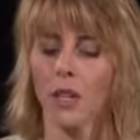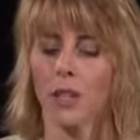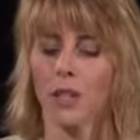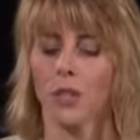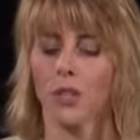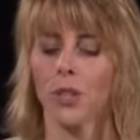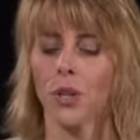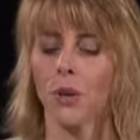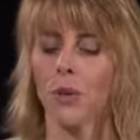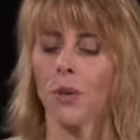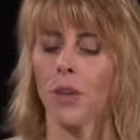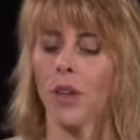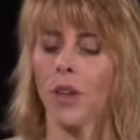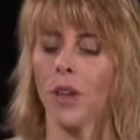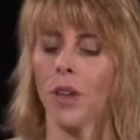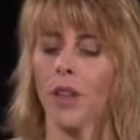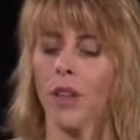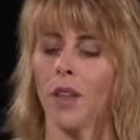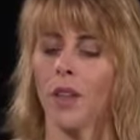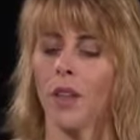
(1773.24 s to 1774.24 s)
So
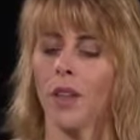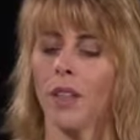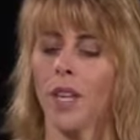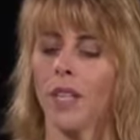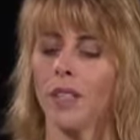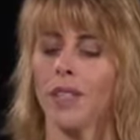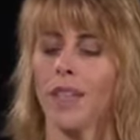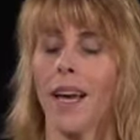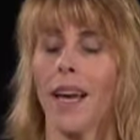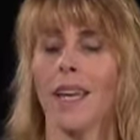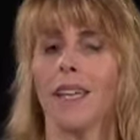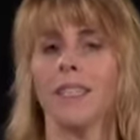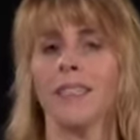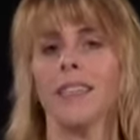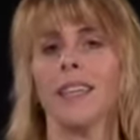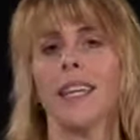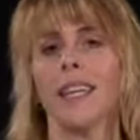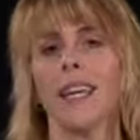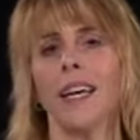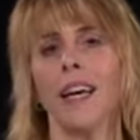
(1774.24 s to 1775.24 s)
this
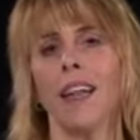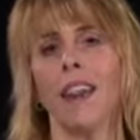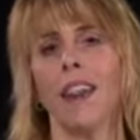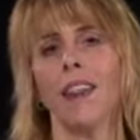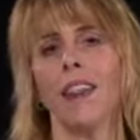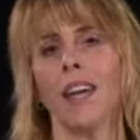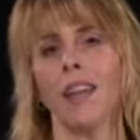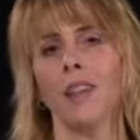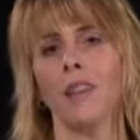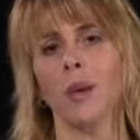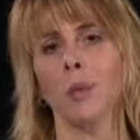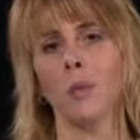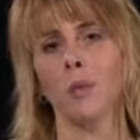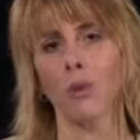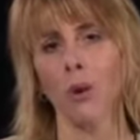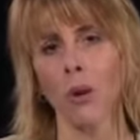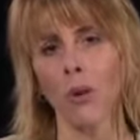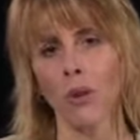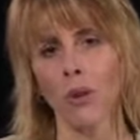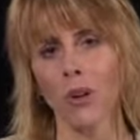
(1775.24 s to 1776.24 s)
idea that the
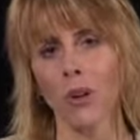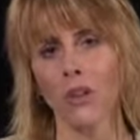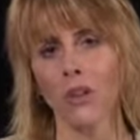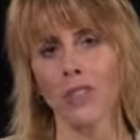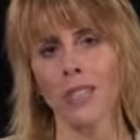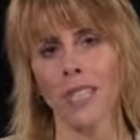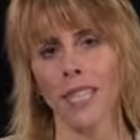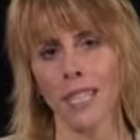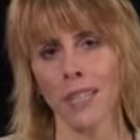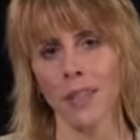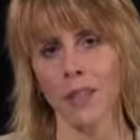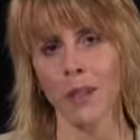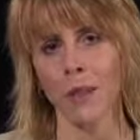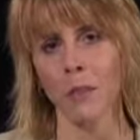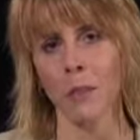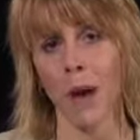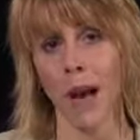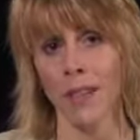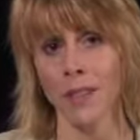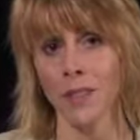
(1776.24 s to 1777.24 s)
broker-dealer
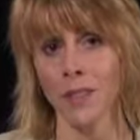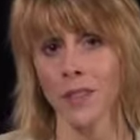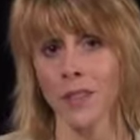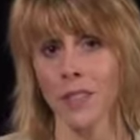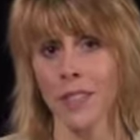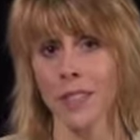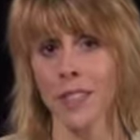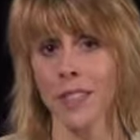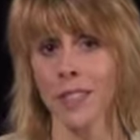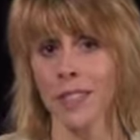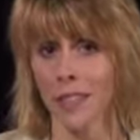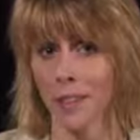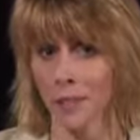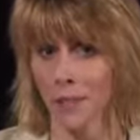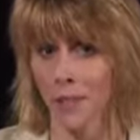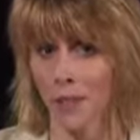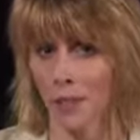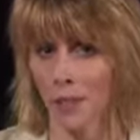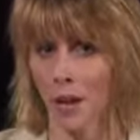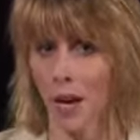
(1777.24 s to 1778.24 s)
must
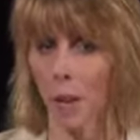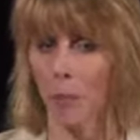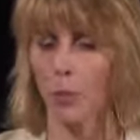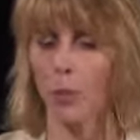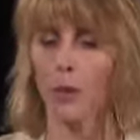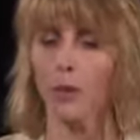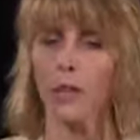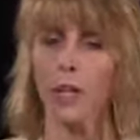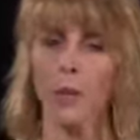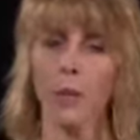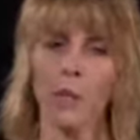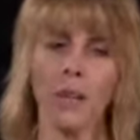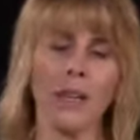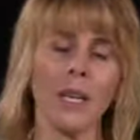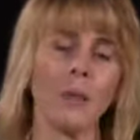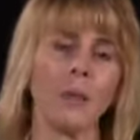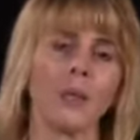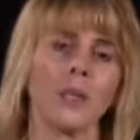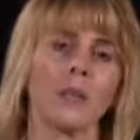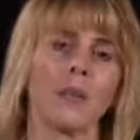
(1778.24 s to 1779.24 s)
deliver. A
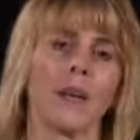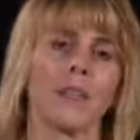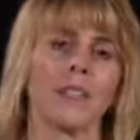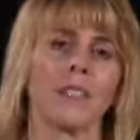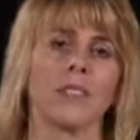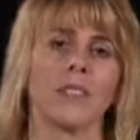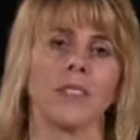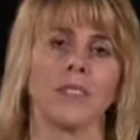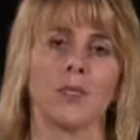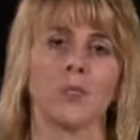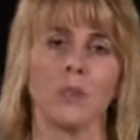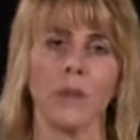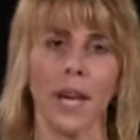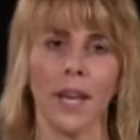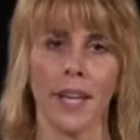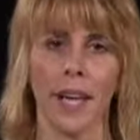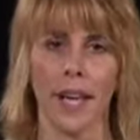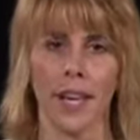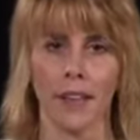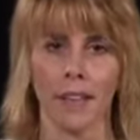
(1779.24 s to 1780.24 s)
preliminary prospectus is a
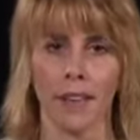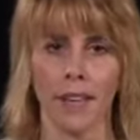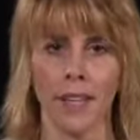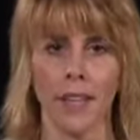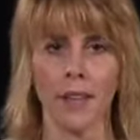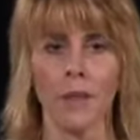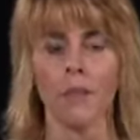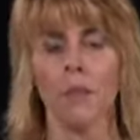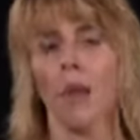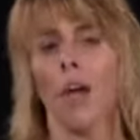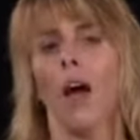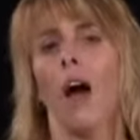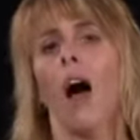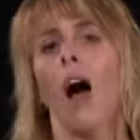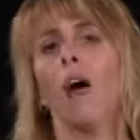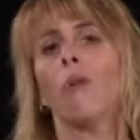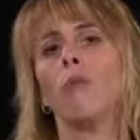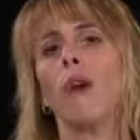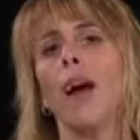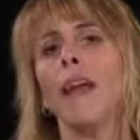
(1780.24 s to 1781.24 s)
red herring.
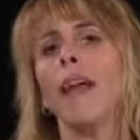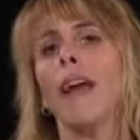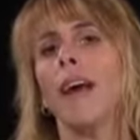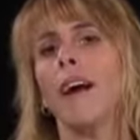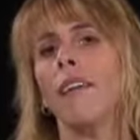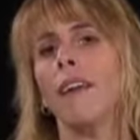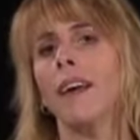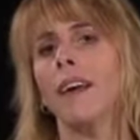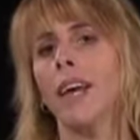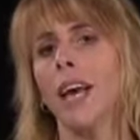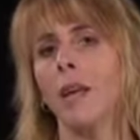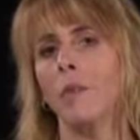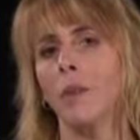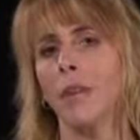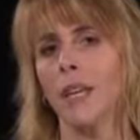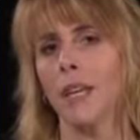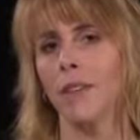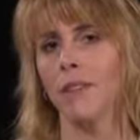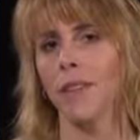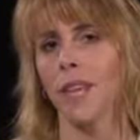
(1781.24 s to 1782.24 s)
A red herring can
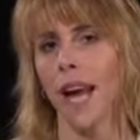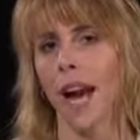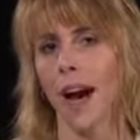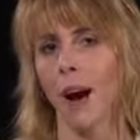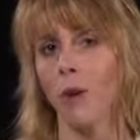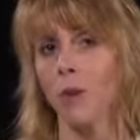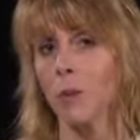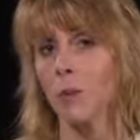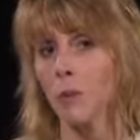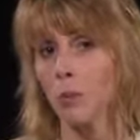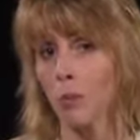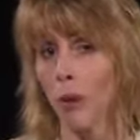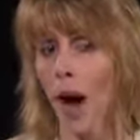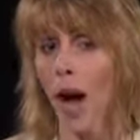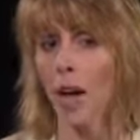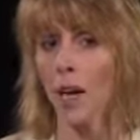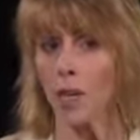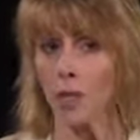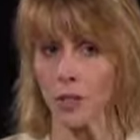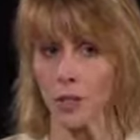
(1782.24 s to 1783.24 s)
be given out
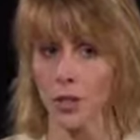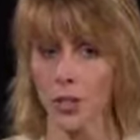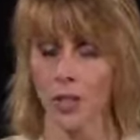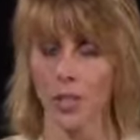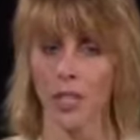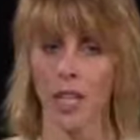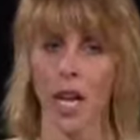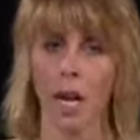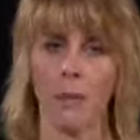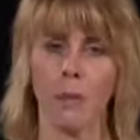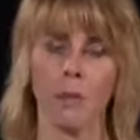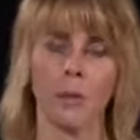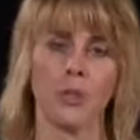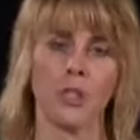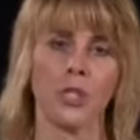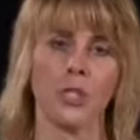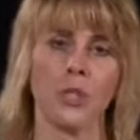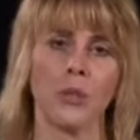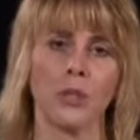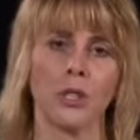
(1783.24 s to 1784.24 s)
prior to the time in
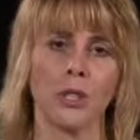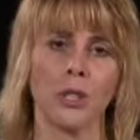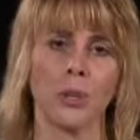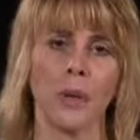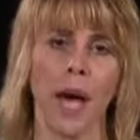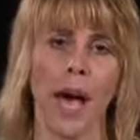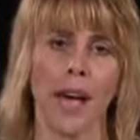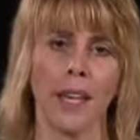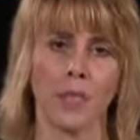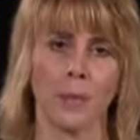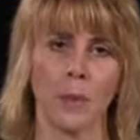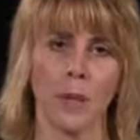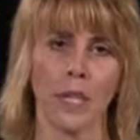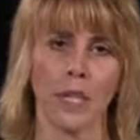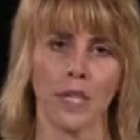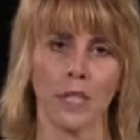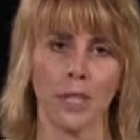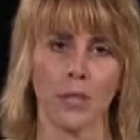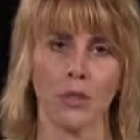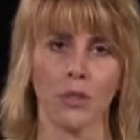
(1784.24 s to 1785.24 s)
which a new issue has been
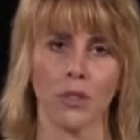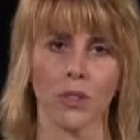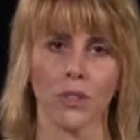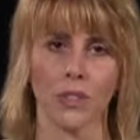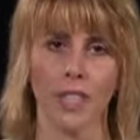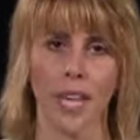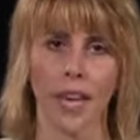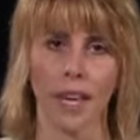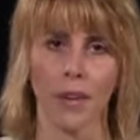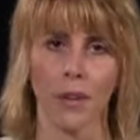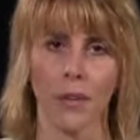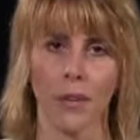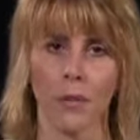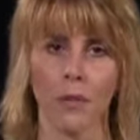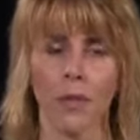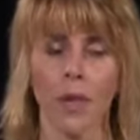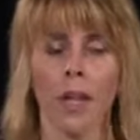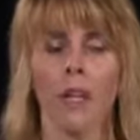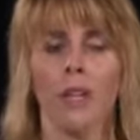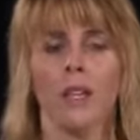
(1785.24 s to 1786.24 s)
cleared for sale.
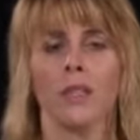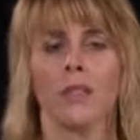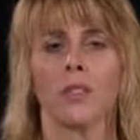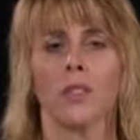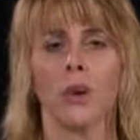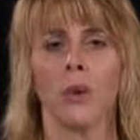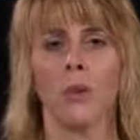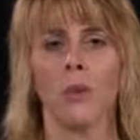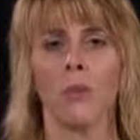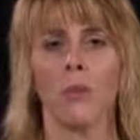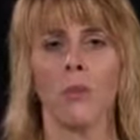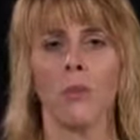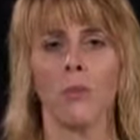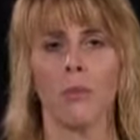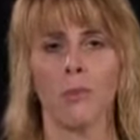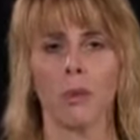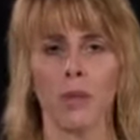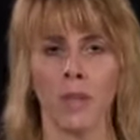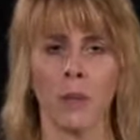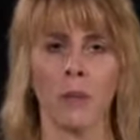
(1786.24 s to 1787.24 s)
So
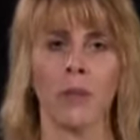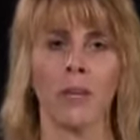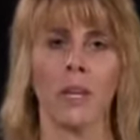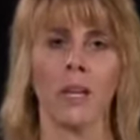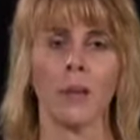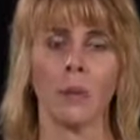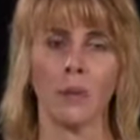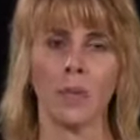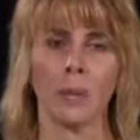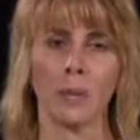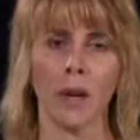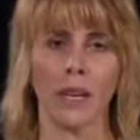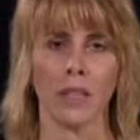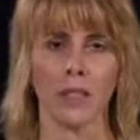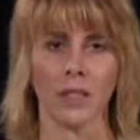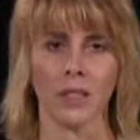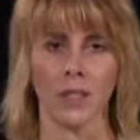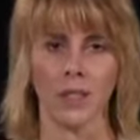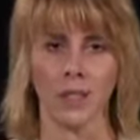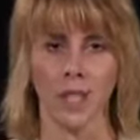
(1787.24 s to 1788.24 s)
preliminary
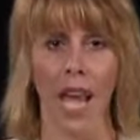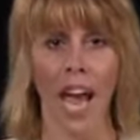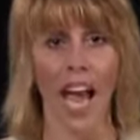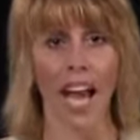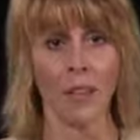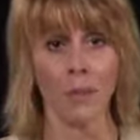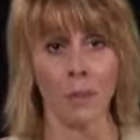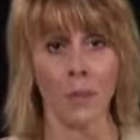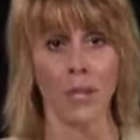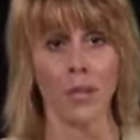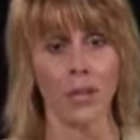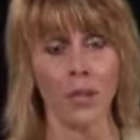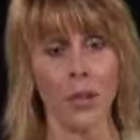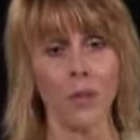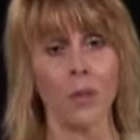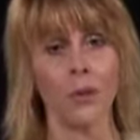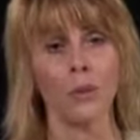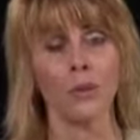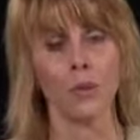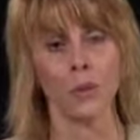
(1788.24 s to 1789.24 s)
prospectuses can be
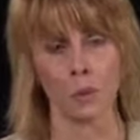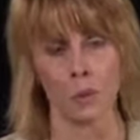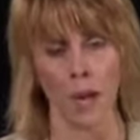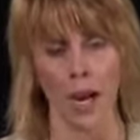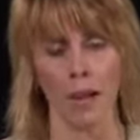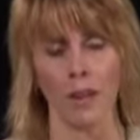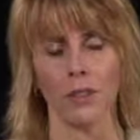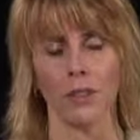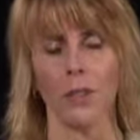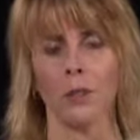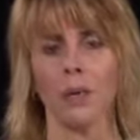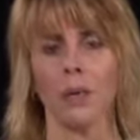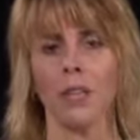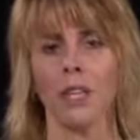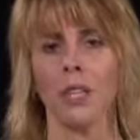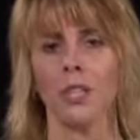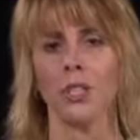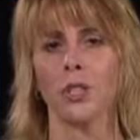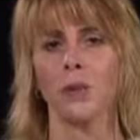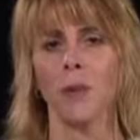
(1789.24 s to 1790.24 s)
used prior to when
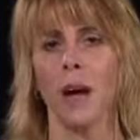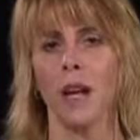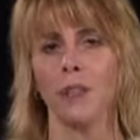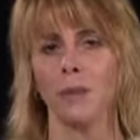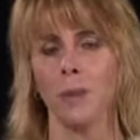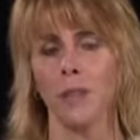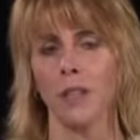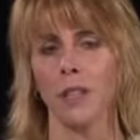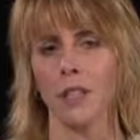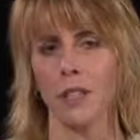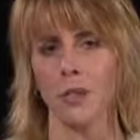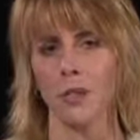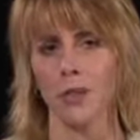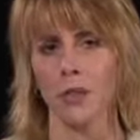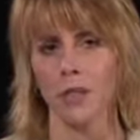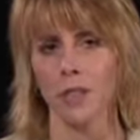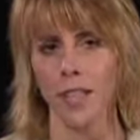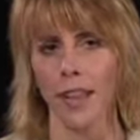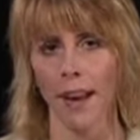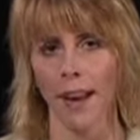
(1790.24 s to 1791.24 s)
the issue has been cleared
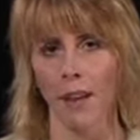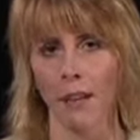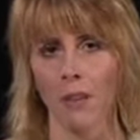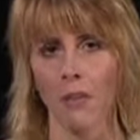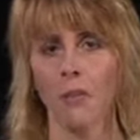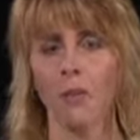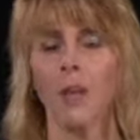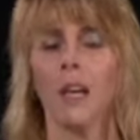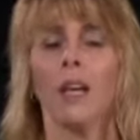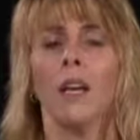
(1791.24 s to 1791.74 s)
for sale.